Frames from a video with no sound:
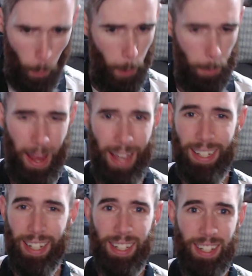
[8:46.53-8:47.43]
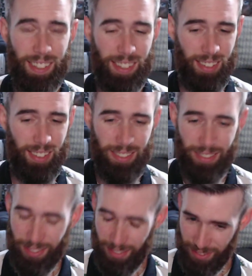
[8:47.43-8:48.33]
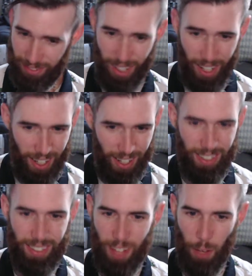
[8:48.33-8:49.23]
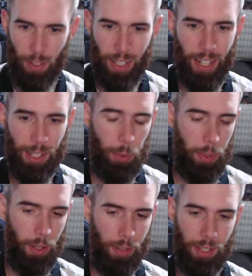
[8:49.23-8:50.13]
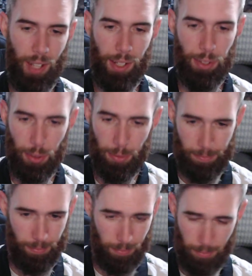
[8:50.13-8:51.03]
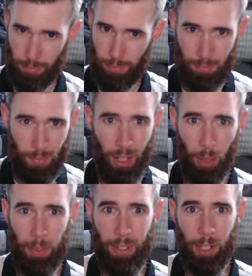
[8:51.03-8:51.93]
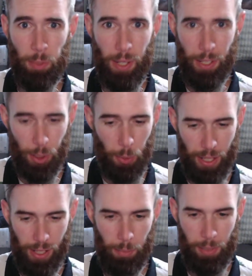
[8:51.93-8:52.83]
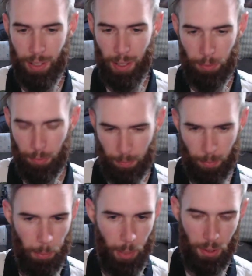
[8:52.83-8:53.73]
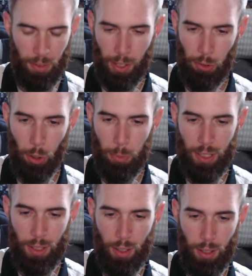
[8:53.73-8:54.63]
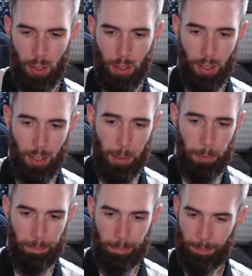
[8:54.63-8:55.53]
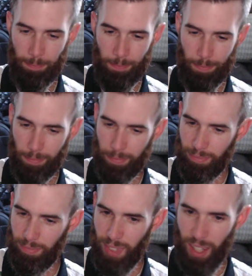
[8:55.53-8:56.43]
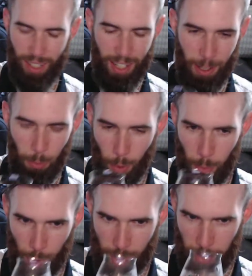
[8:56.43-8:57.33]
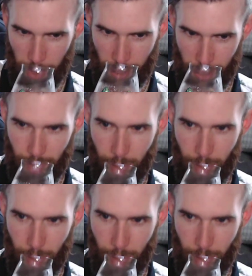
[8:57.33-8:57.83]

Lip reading: man, it is definitely a lot sweeter on the taste. I don't mean that as being sweet. I mean that compared to the aroma. Um, I gotta get one more sip of this.